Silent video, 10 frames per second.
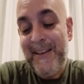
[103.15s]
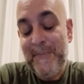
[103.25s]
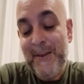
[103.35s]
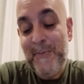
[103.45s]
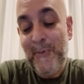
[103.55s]

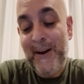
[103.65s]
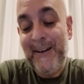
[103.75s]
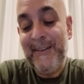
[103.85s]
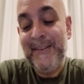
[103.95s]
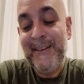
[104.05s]

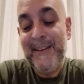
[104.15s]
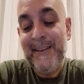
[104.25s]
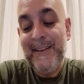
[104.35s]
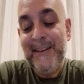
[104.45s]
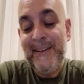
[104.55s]
Meanwhile,
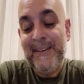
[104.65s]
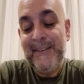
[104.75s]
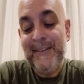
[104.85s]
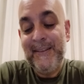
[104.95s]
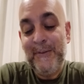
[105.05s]

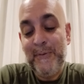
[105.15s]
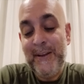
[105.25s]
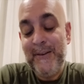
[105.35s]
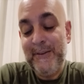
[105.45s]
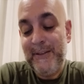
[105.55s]
the
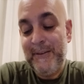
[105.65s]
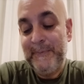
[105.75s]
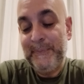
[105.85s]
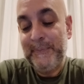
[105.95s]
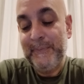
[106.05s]
readers
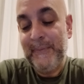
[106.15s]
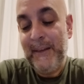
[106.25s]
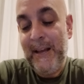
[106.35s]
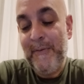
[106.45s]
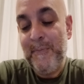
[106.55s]

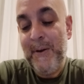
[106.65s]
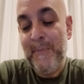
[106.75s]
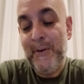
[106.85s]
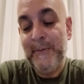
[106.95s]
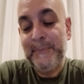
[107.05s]
have
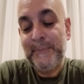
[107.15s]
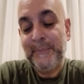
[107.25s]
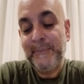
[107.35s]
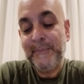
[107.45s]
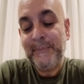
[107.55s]
remembered
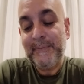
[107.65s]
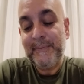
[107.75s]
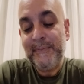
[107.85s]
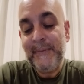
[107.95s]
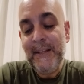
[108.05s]

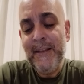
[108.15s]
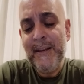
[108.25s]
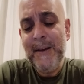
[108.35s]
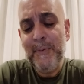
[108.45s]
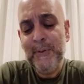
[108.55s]

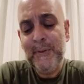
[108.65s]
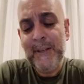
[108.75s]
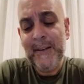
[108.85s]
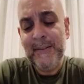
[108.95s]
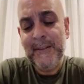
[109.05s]
that April
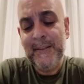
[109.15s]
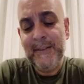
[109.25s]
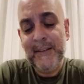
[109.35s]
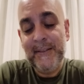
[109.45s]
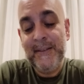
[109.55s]

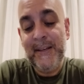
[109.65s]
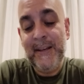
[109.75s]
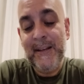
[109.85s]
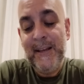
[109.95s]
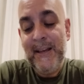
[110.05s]

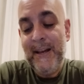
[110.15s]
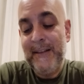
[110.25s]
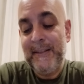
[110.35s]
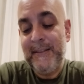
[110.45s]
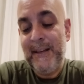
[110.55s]
2016,
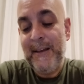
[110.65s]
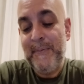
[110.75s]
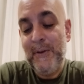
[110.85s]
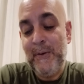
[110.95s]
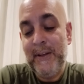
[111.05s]
at the
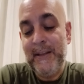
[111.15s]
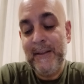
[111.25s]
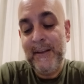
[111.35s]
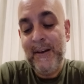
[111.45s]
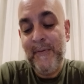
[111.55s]
time, noted that
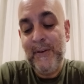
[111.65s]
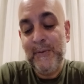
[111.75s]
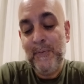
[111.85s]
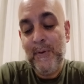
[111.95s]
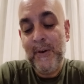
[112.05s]
the
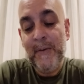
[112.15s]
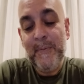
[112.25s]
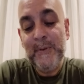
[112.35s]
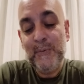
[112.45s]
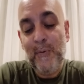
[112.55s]

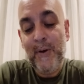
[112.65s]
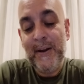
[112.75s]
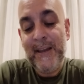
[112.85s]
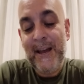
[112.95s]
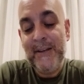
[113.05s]
government's war
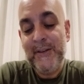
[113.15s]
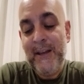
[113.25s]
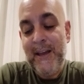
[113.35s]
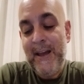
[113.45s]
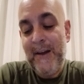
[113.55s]
on cash
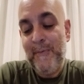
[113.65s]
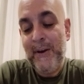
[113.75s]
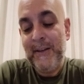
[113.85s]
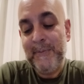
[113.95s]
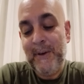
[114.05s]
and
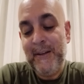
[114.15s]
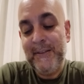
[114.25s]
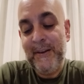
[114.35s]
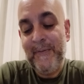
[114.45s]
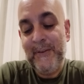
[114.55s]
reckless
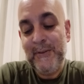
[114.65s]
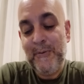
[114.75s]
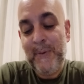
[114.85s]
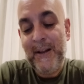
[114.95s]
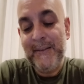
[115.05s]
monetary and
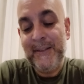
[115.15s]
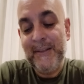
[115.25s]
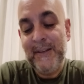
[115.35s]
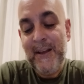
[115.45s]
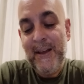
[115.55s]
fiscal
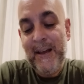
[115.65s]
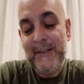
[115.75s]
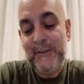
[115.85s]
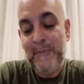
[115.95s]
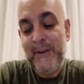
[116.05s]
policies
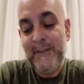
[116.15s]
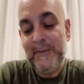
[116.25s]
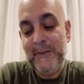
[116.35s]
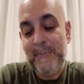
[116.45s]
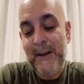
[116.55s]
as the
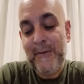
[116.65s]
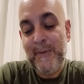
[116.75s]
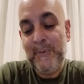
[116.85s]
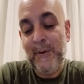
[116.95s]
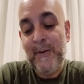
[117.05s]
reason to buy
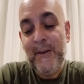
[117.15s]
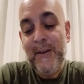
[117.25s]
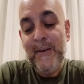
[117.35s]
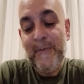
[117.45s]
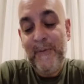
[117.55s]
crypto.
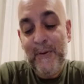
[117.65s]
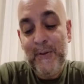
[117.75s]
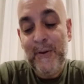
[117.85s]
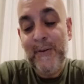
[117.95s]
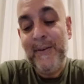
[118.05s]

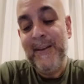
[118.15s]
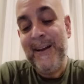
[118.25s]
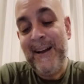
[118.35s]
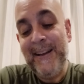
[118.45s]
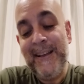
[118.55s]
Further,
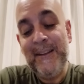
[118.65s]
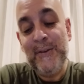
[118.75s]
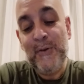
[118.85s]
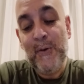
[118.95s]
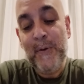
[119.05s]
highlighted the
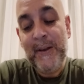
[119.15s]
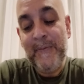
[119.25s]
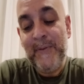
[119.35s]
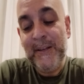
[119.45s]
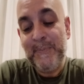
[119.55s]
growing
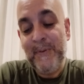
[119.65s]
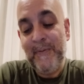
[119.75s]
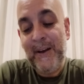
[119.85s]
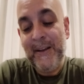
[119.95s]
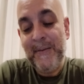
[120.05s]
investment
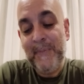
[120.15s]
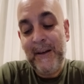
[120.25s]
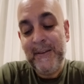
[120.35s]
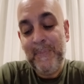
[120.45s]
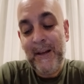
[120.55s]
volume
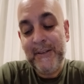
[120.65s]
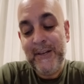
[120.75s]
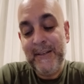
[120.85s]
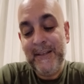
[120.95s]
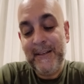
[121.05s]
on the
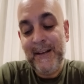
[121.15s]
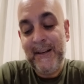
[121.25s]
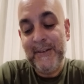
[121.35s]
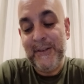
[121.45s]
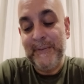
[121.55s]
blockchain
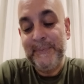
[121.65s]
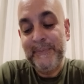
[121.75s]
technology.